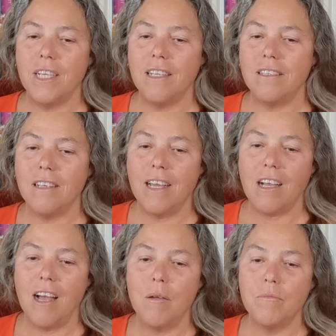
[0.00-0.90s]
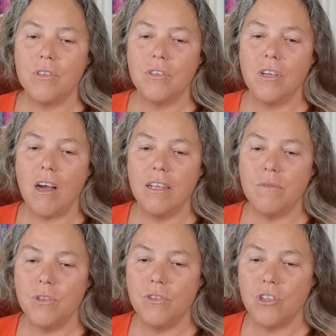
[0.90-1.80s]
It's like, I'm kind
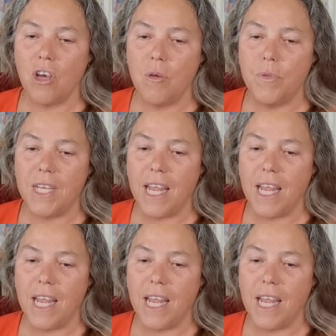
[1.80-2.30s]
of losing hope that